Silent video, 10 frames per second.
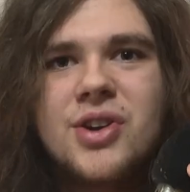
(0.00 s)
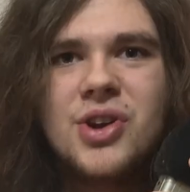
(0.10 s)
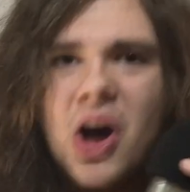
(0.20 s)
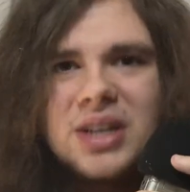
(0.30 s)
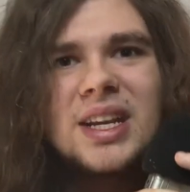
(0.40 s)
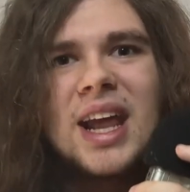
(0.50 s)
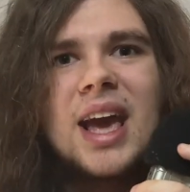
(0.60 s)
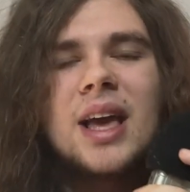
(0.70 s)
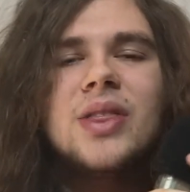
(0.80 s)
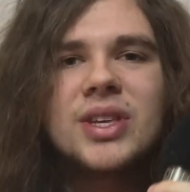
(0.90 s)
Not
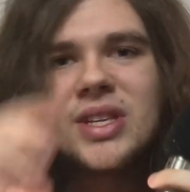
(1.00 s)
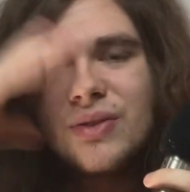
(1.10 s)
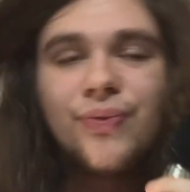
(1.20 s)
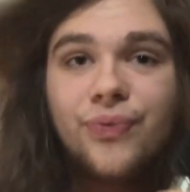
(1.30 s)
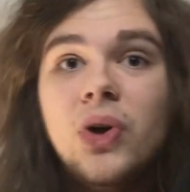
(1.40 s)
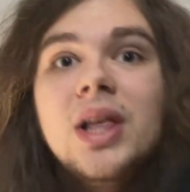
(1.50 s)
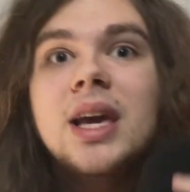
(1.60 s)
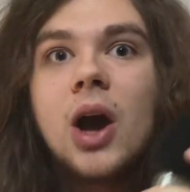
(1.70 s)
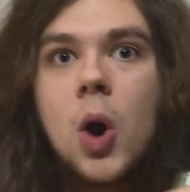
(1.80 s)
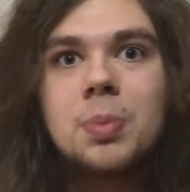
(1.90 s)
today. This is
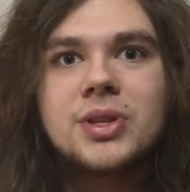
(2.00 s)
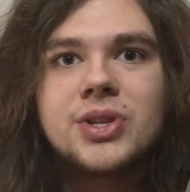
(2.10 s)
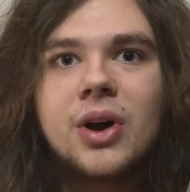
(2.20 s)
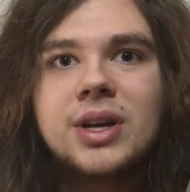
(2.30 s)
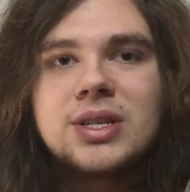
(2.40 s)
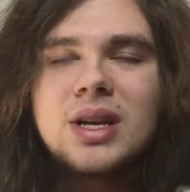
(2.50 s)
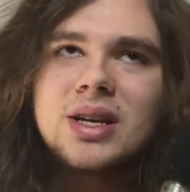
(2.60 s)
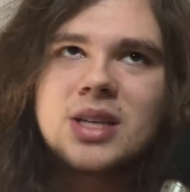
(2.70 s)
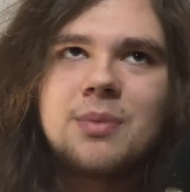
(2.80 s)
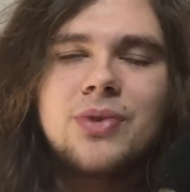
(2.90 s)
fully open source,
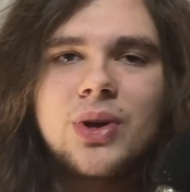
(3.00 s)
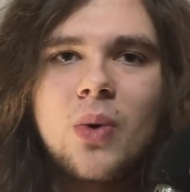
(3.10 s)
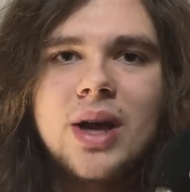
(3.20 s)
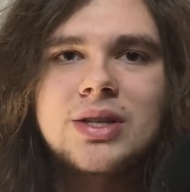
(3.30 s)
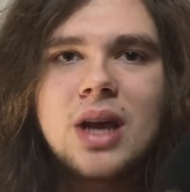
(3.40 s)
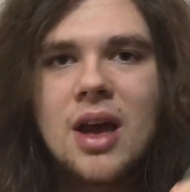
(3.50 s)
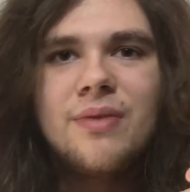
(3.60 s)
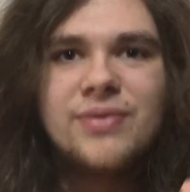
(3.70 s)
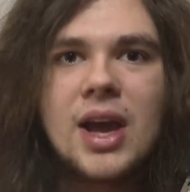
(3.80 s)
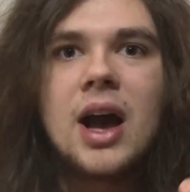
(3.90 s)
except for the Quest
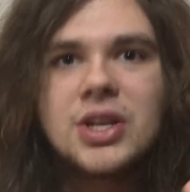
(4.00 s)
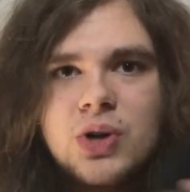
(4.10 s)
VR